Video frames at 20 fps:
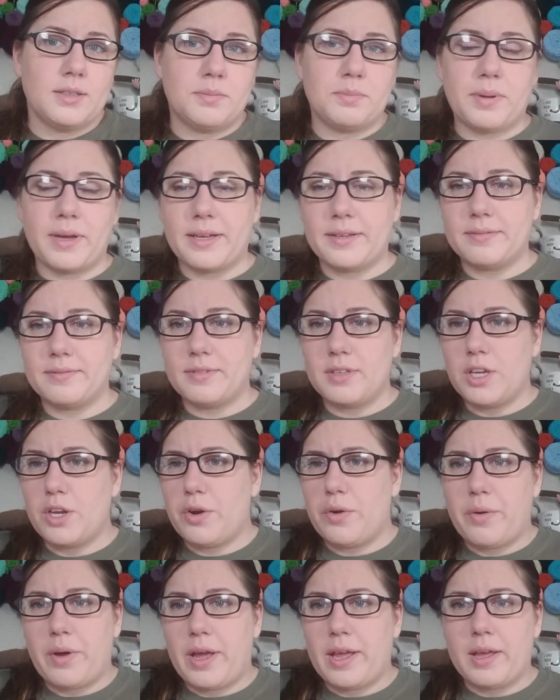But,
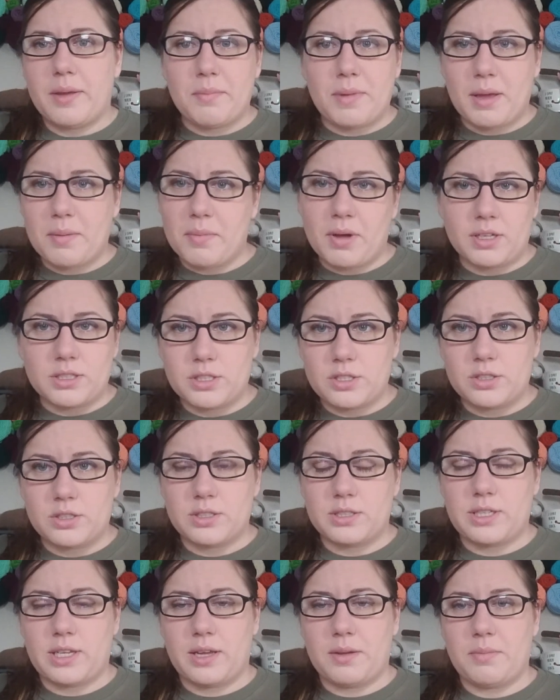I can make
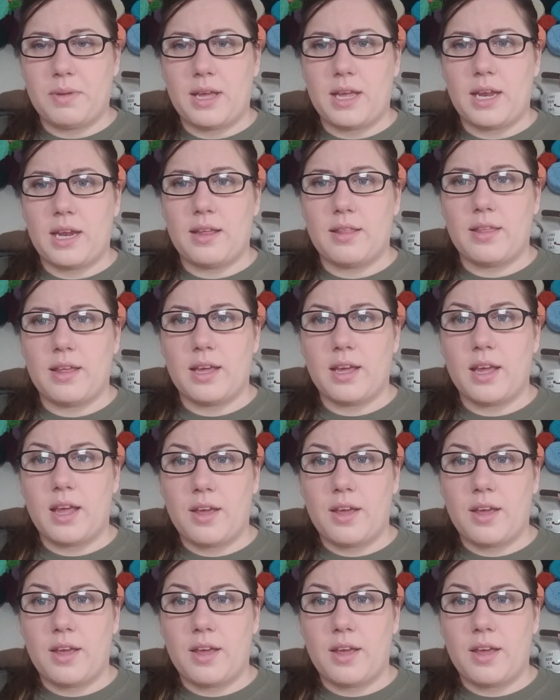monsters, I can make anything.